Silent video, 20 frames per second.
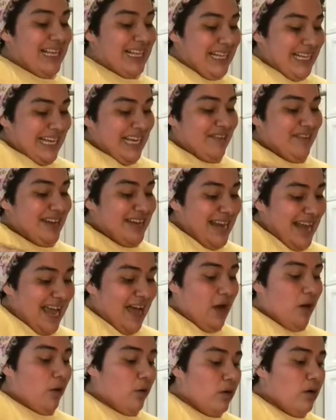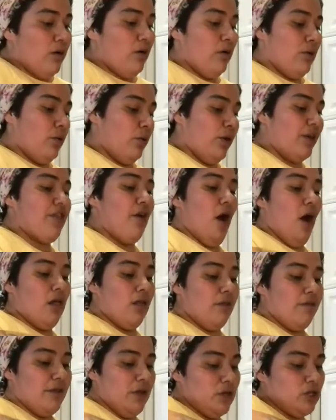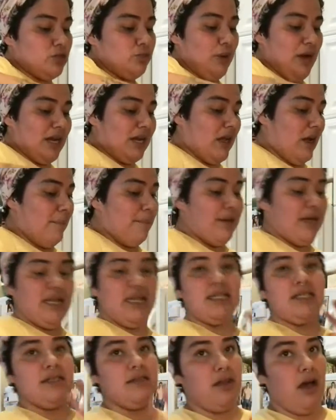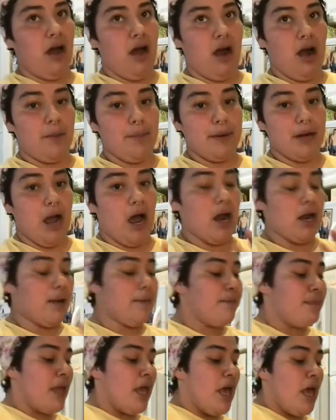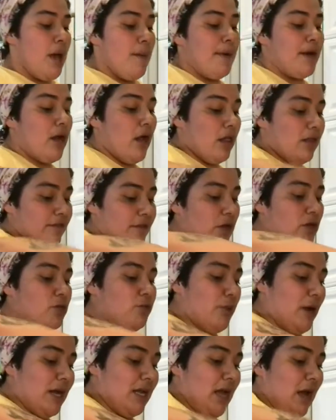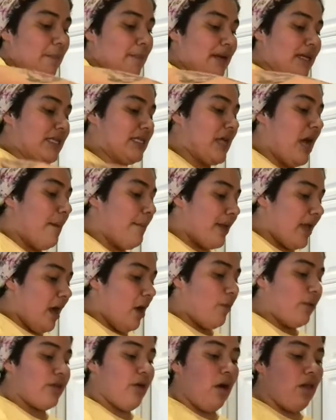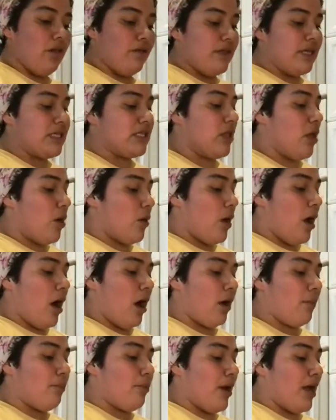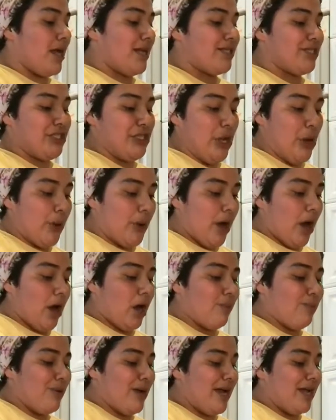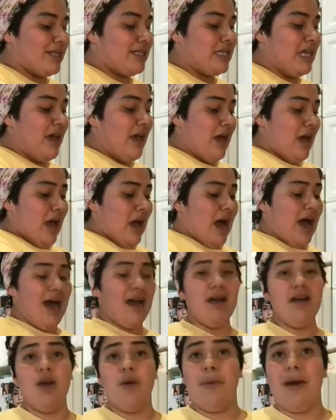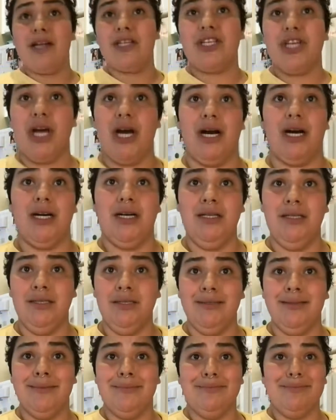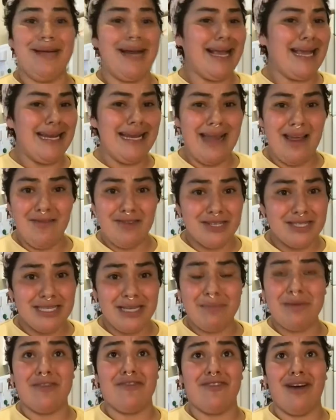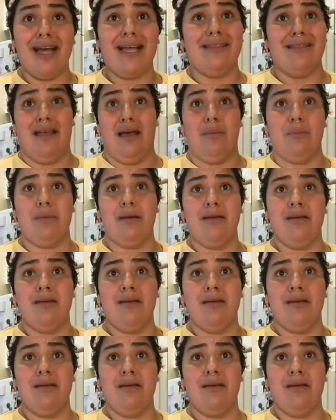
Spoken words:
even now, with all of those bread companies, not harping on them, but all of those bread companies coming out with all of these low carb breads, no carb breads, I don't know about y'all, but I can never seem to find them,